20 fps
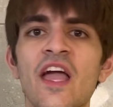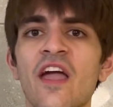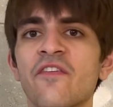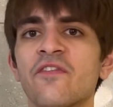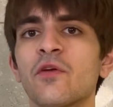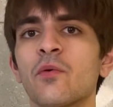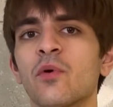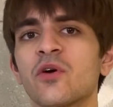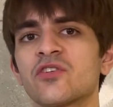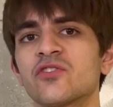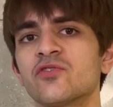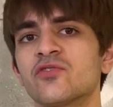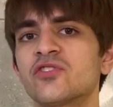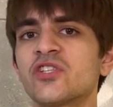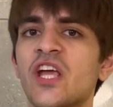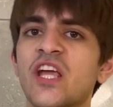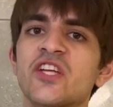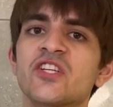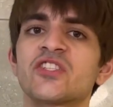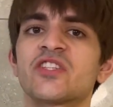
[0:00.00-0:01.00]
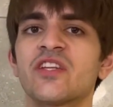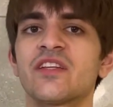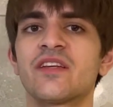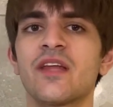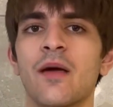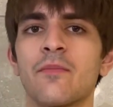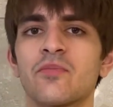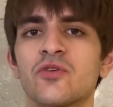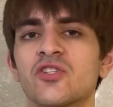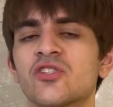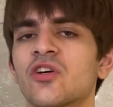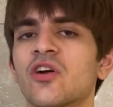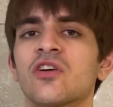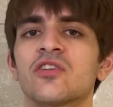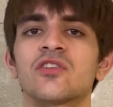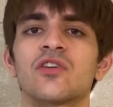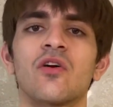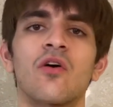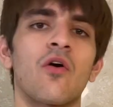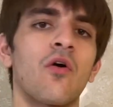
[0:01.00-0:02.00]
if you want to change the temperature on
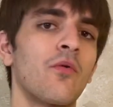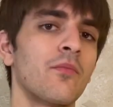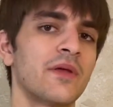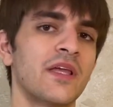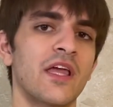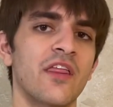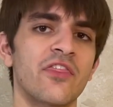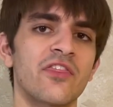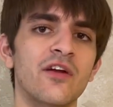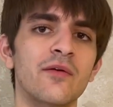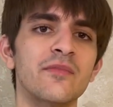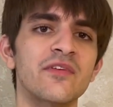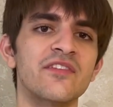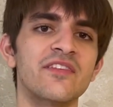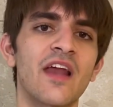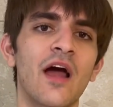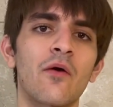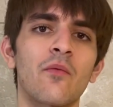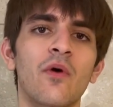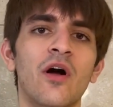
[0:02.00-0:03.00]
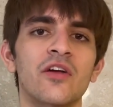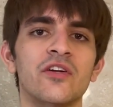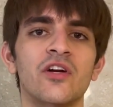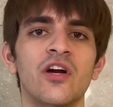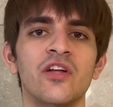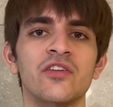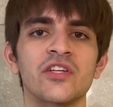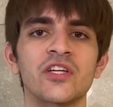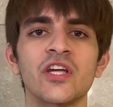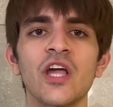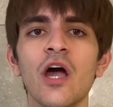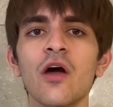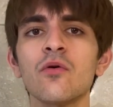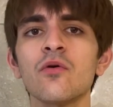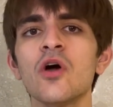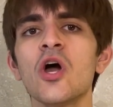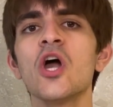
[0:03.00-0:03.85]
your HomeKit thermostat while you're on the go,